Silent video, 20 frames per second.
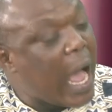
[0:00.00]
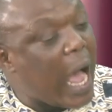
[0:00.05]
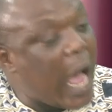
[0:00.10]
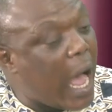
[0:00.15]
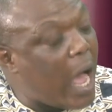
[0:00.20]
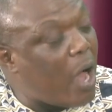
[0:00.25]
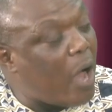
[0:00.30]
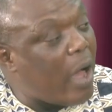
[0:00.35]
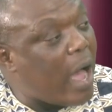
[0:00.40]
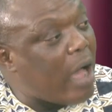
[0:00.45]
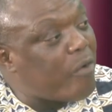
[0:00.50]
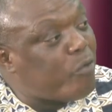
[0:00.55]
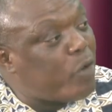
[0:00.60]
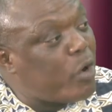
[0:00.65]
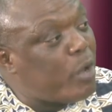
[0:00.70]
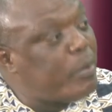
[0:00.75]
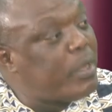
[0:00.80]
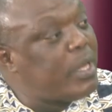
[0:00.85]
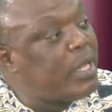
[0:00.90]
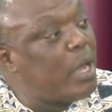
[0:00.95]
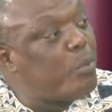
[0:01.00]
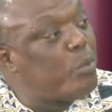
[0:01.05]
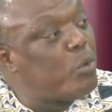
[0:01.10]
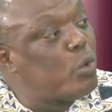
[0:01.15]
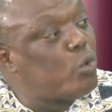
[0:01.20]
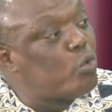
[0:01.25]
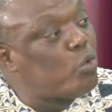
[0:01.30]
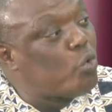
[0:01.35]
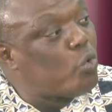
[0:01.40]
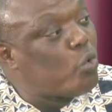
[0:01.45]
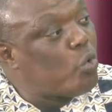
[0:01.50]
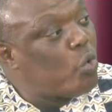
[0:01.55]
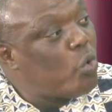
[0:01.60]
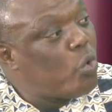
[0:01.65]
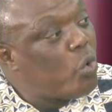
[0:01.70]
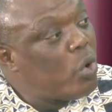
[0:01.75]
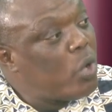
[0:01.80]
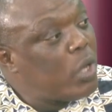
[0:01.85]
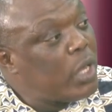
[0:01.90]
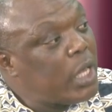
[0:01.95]
how have we been able
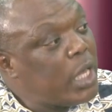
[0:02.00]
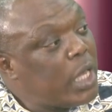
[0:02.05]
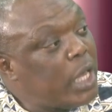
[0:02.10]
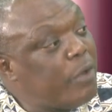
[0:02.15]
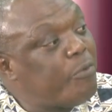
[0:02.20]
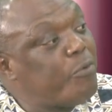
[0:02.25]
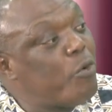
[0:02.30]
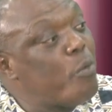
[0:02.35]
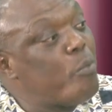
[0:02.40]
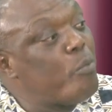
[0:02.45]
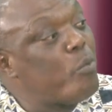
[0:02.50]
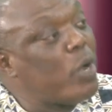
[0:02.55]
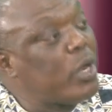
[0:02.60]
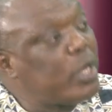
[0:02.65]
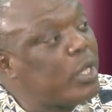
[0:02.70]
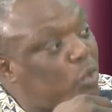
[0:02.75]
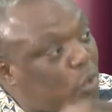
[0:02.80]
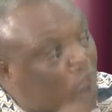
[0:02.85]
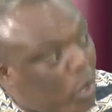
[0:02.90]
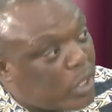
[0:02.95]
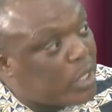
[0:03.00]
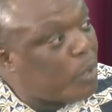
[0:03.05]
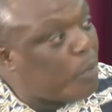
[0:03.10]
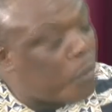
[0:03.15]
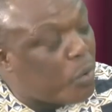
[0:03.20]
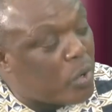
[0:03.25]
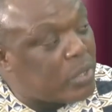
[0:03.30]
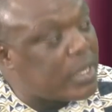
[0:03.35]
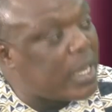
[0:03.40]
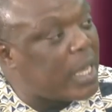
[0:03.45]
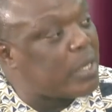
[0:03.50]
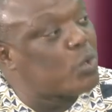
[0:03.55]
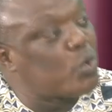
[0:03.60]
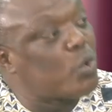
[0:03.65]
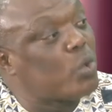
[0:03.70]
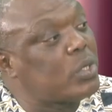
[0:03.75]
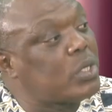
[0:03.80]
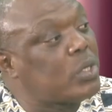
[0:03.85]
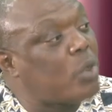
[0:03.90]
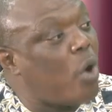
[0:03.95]
to even monitor the process
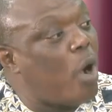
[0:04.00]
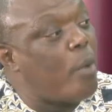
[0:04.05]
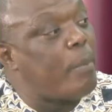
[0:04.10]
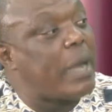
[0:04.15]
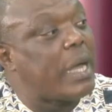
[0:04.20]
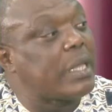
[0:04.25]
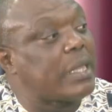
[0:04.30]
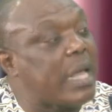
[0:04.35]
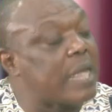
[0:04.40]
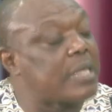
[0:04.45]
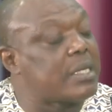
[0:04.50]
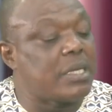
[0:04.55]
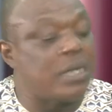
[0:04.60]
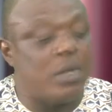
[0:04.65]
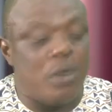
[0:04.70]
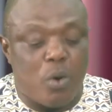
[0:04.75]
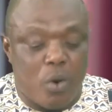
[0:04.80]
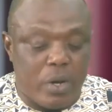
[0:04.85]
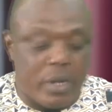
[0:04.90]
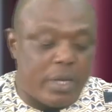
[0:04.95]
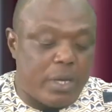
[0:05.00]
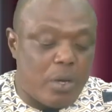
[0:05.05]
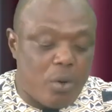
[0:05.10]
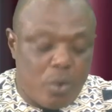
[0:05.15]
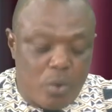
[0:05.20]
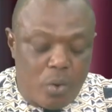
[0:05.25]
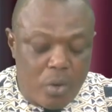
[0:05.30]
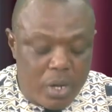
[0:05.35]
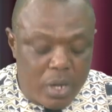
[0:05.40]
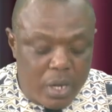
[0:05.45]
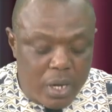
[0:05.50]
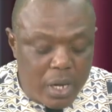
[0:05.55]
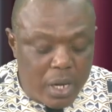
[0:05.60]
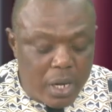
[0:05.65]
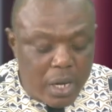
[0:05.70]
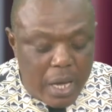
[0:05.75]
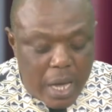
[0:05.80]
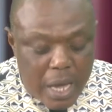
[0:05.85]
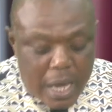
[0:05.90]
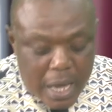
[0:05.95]
to come out and say,
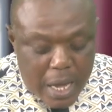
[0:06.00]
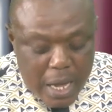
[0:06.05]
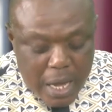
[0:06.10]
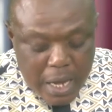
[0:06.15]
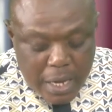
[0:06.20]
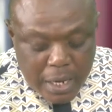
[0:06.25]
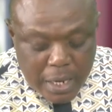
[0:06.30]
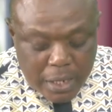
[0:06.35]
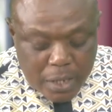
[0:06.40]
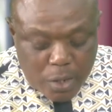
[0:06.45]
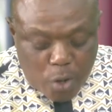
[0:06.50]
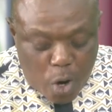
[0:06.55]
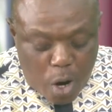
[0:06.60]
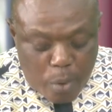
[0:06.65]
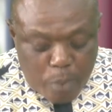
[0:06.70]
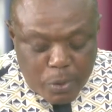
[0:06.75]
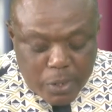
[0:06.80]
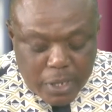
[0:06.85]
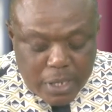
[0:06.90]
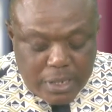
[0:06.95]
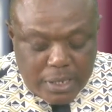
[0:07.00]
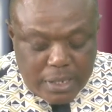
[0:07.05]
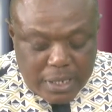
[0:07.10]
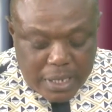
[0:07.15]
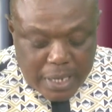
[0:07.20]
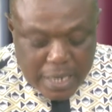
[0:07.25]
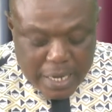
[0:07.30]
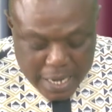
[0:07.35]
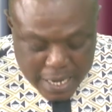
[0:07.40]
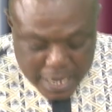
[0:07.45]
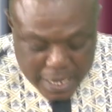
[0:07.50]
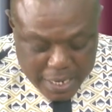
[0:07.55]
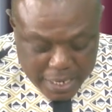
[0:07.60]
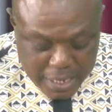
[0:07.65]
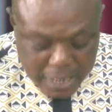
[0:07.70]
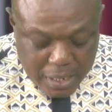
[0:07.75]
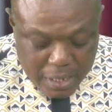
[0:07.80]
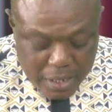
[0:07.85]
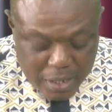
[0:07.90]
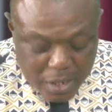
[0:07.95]
okay, in community
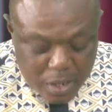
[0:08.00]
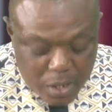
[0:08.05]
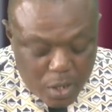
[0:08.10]
A,